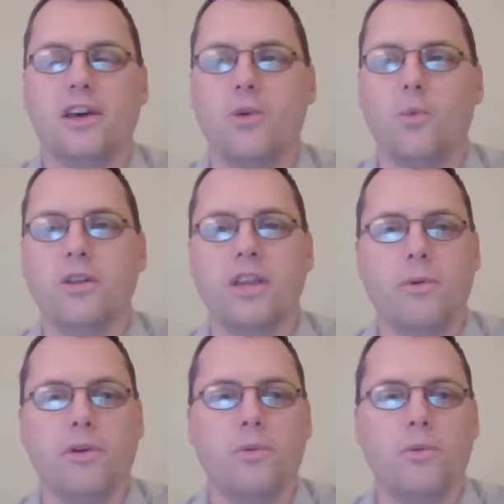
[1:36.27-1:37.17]
what they
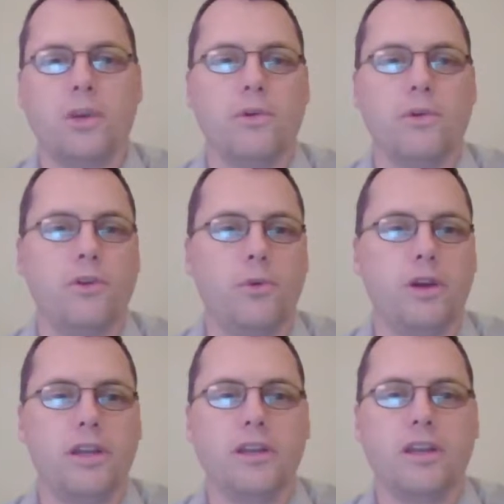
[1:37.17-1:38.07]
were
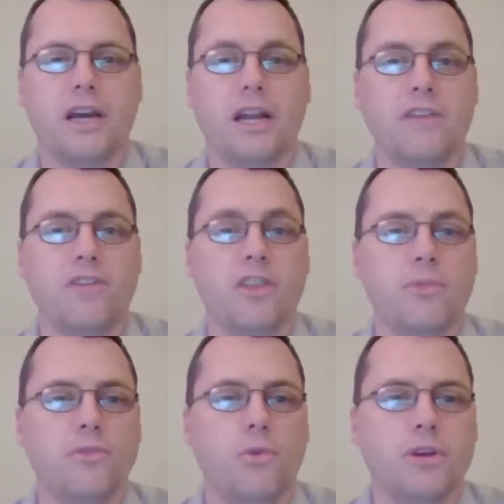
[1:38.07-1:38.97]
doing and kind of giving
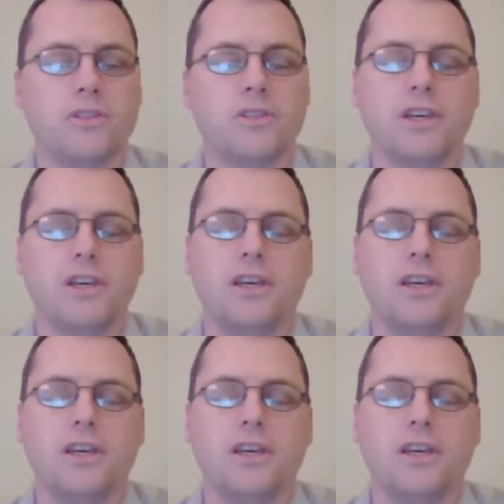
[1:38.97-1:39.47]
them a voice.